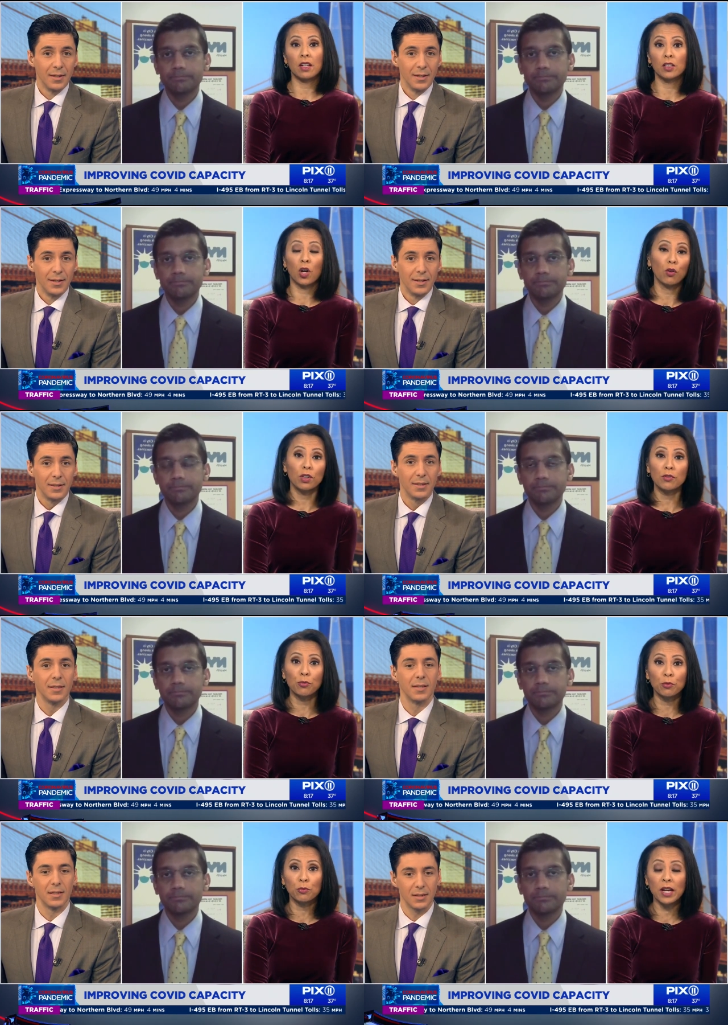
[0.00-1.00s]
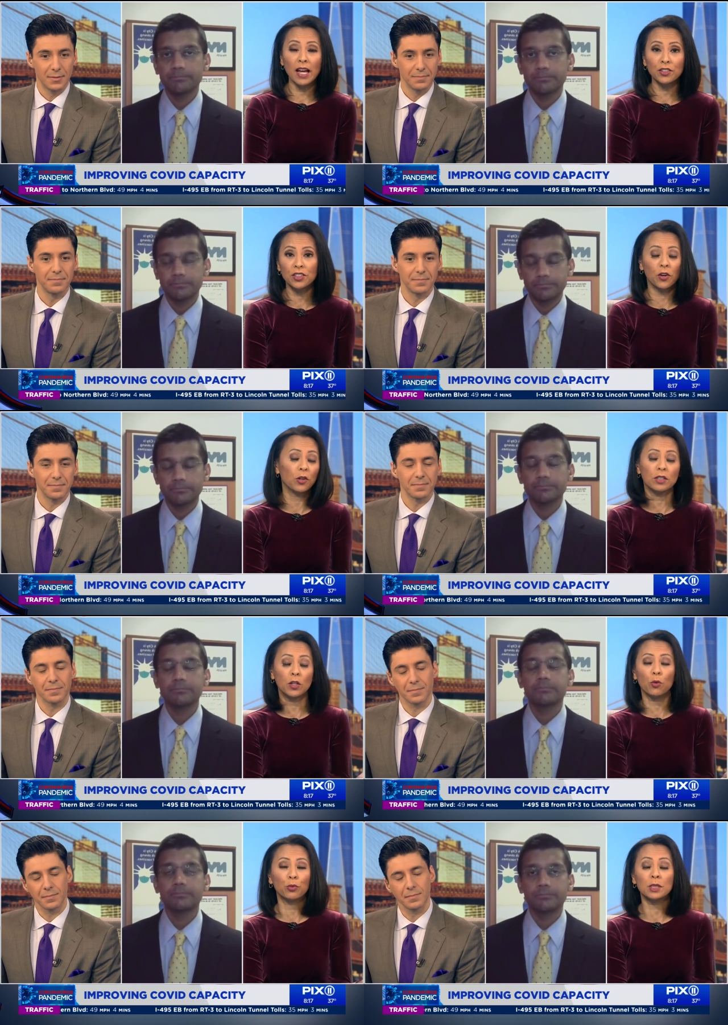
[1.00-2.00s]
Speaker 1: a COVID reaction or
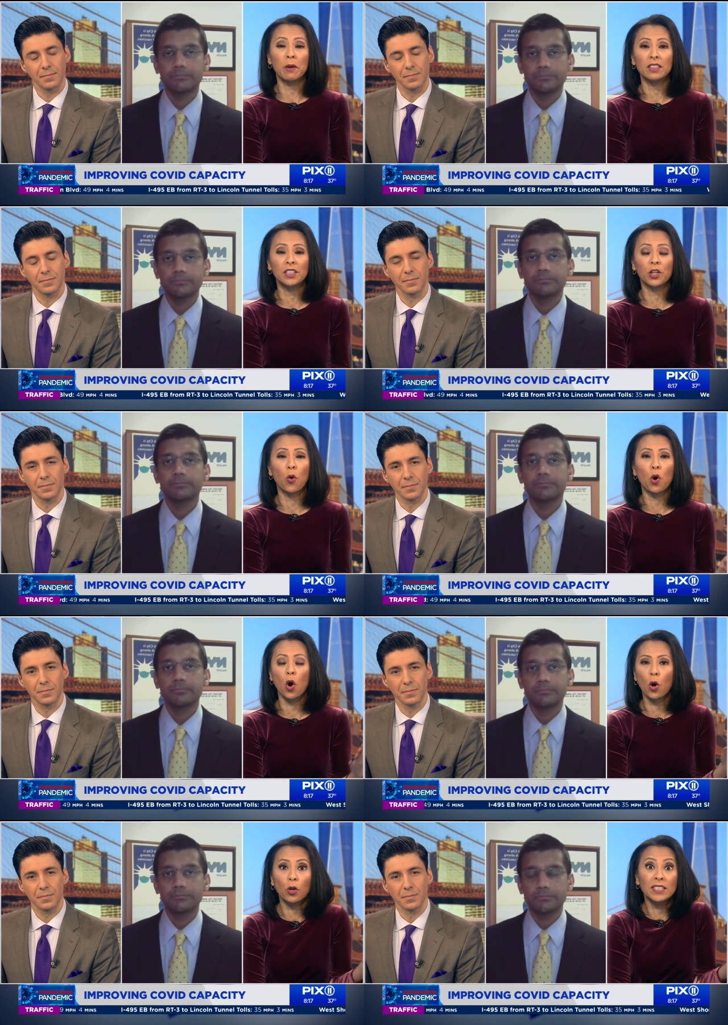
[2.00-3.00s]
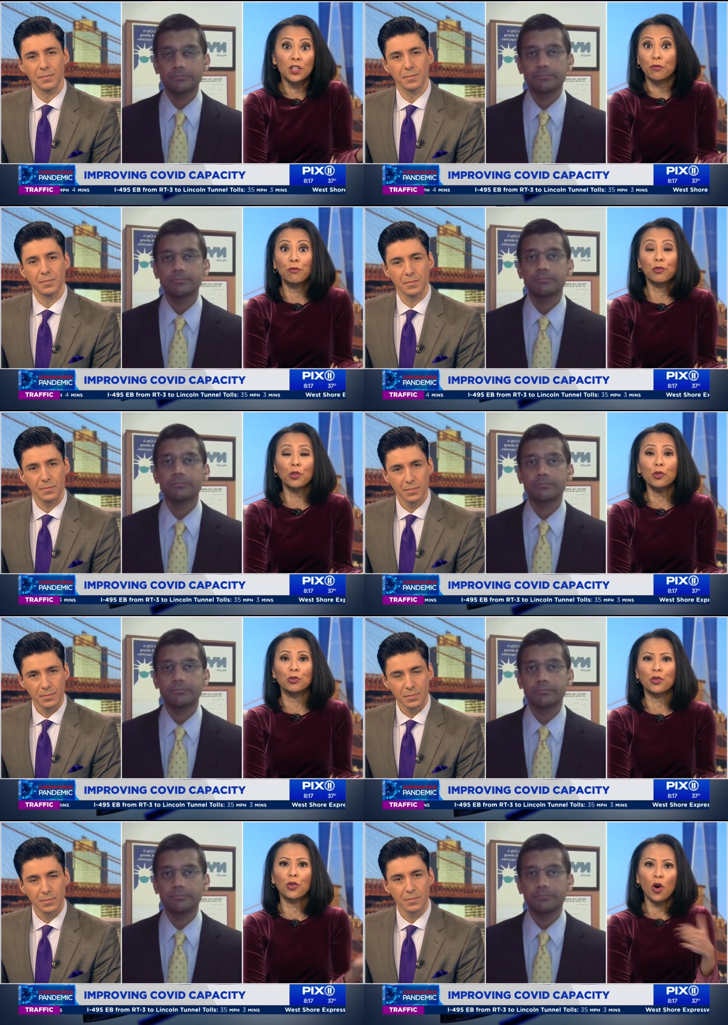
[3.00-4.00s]
response here, or, or, or is it a
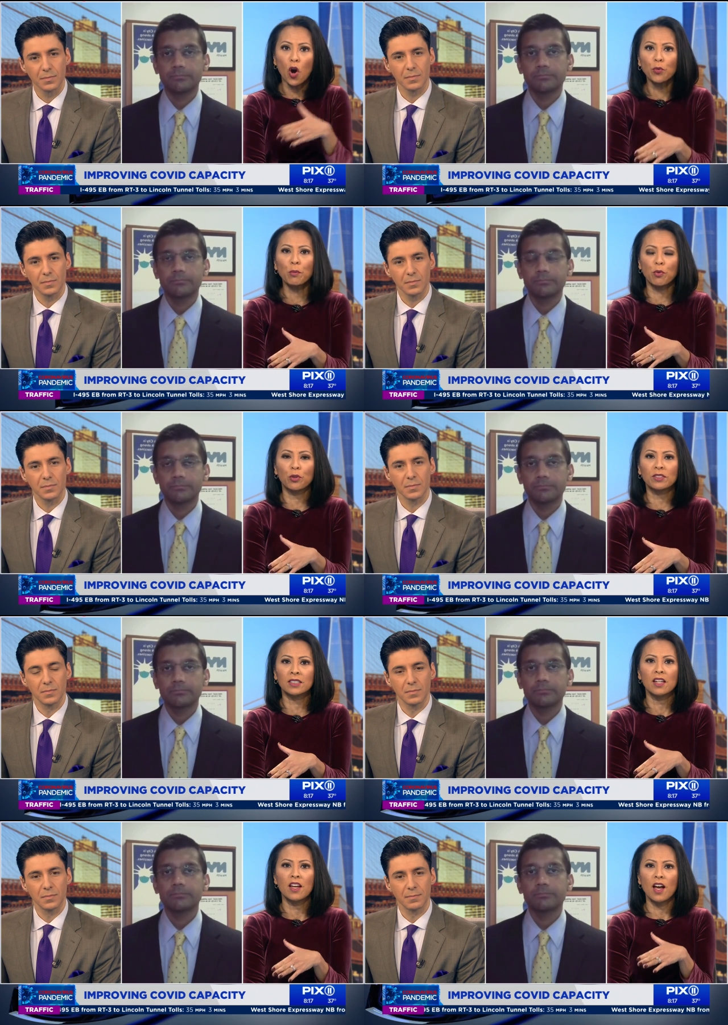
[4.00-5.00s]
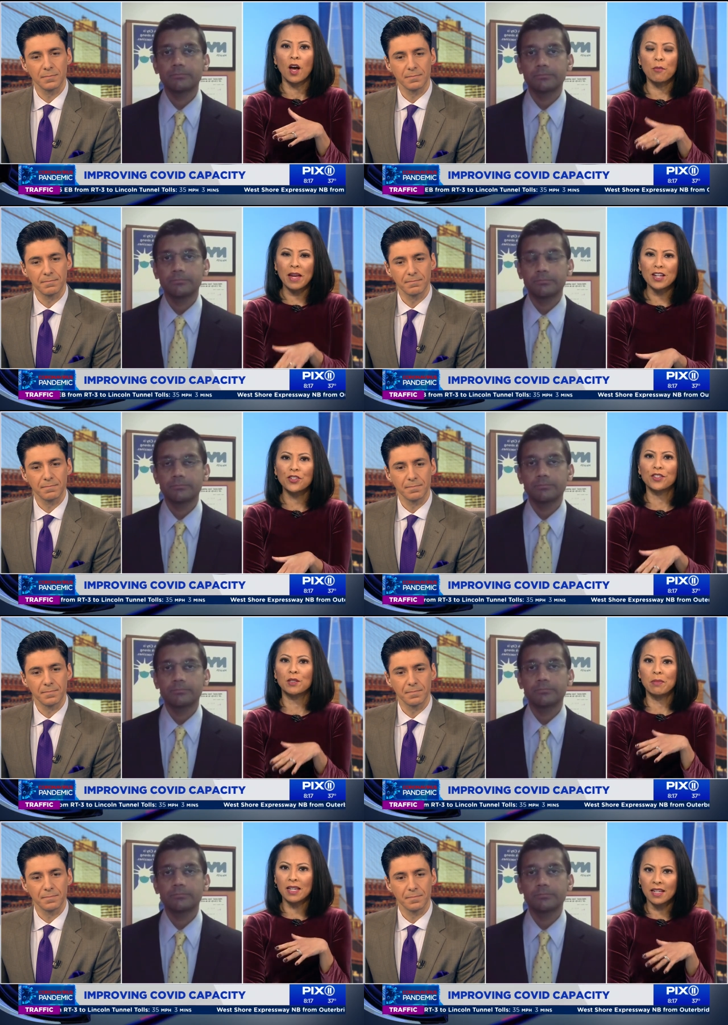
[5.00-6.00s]
flu? So there are reports of
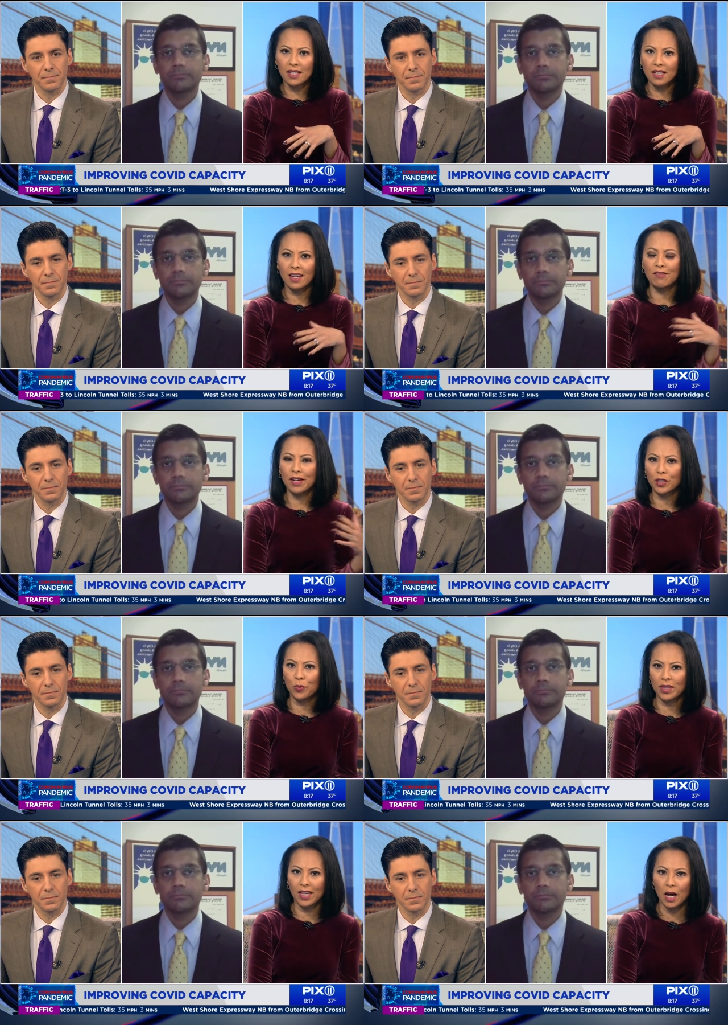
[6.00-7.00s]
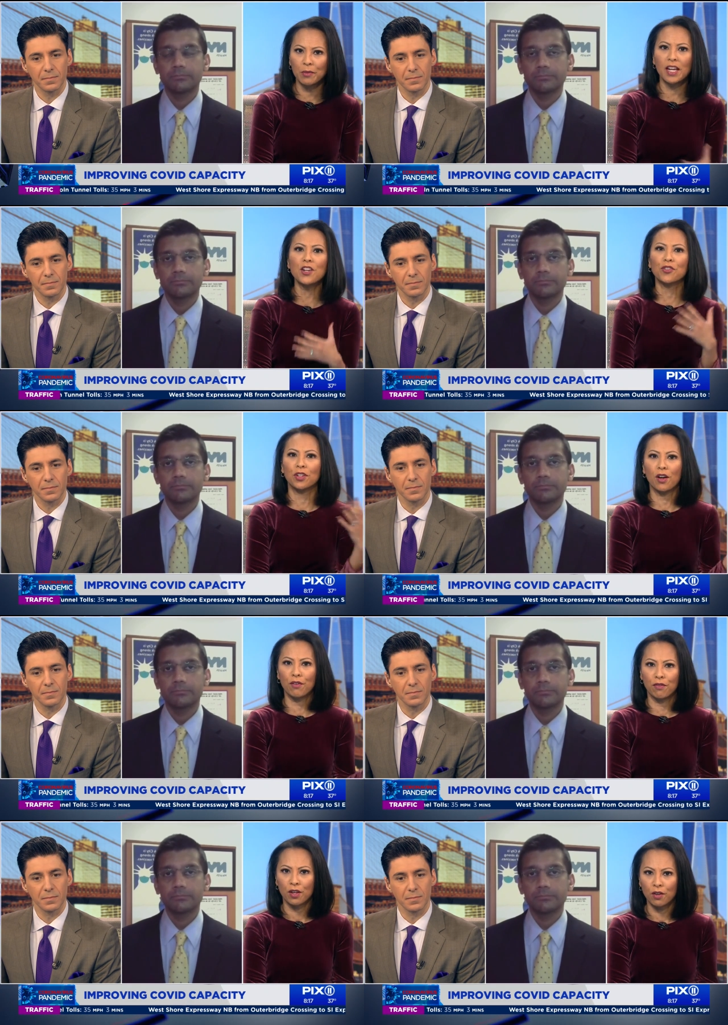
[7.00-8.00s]
patients being infected with a combination
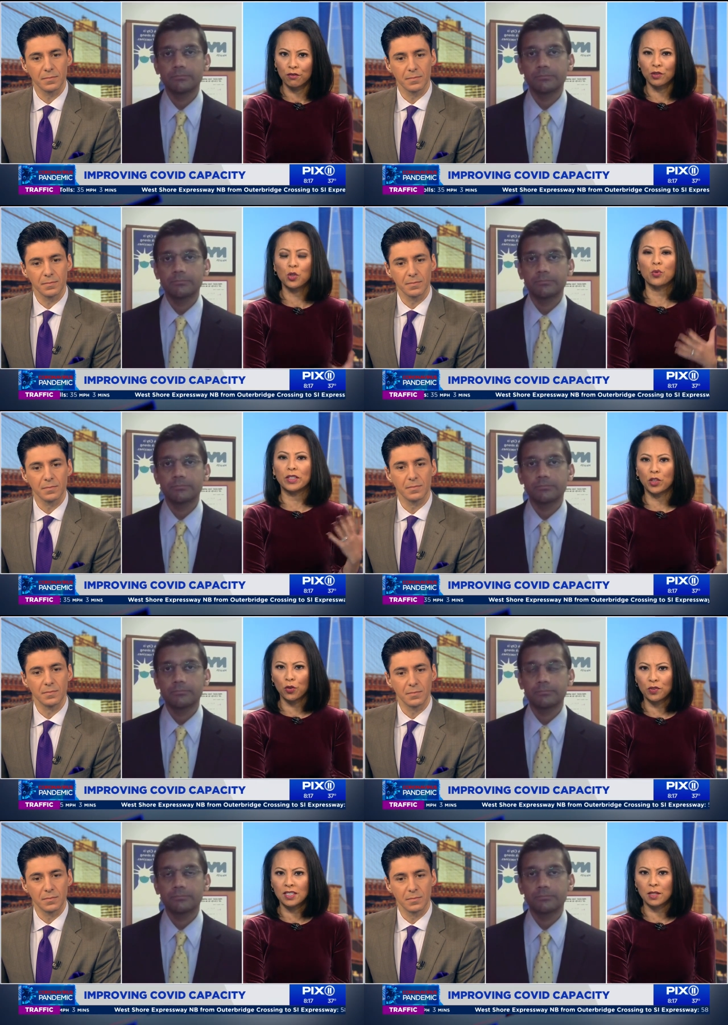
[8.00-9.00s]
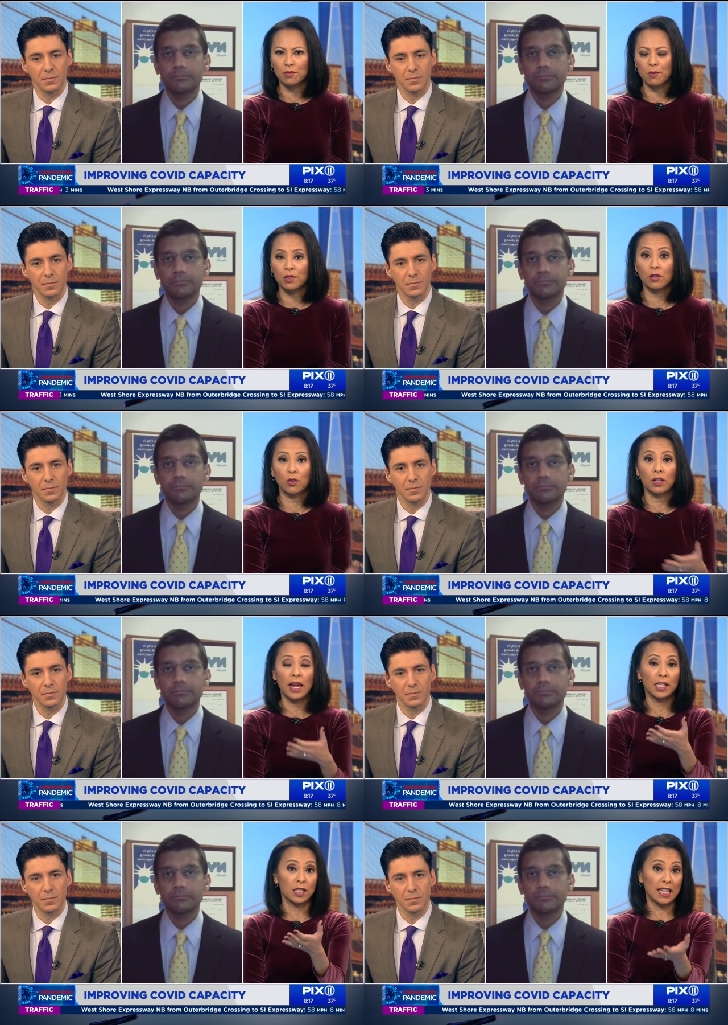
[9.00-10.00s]
of flu and COVID symptoms, and
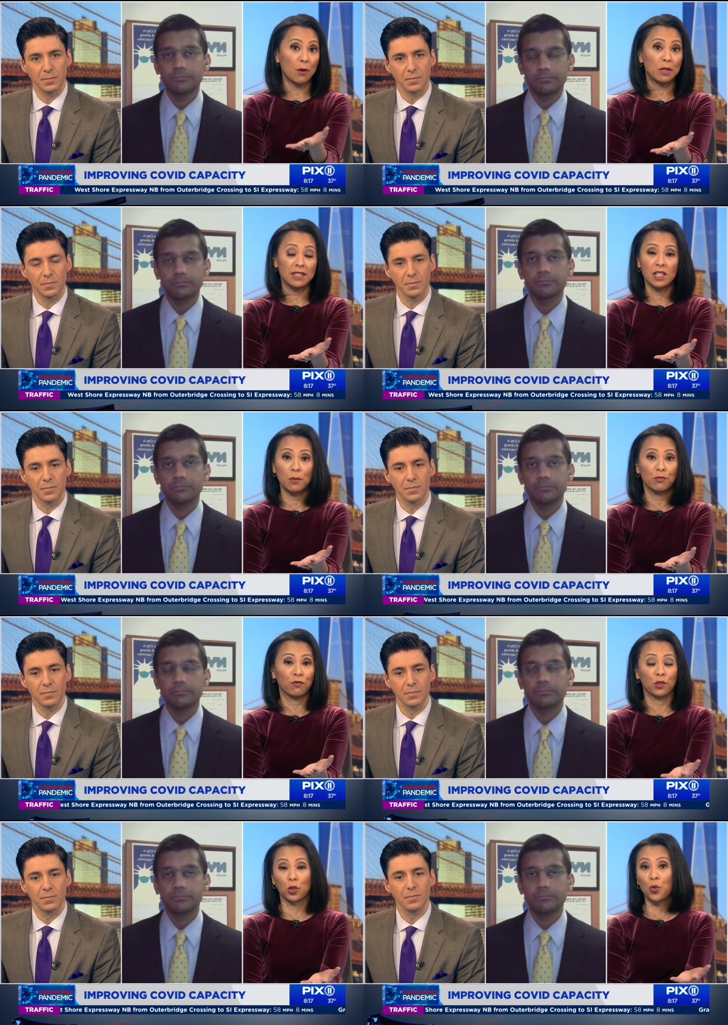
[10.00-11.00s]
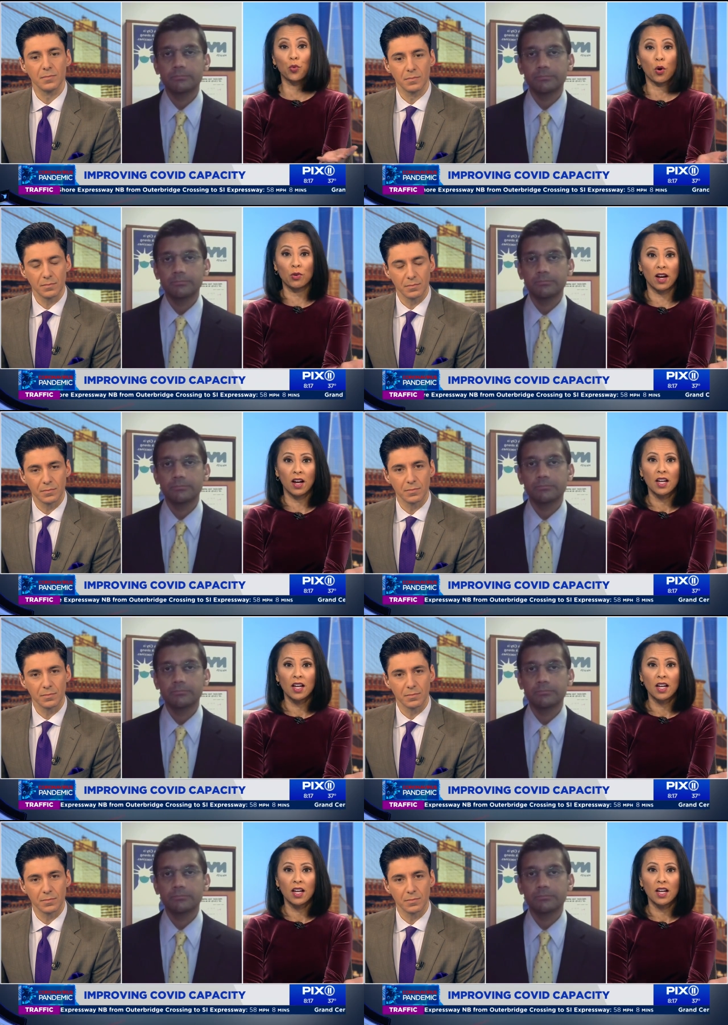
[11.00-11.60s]
it's now being dubbed Flurona.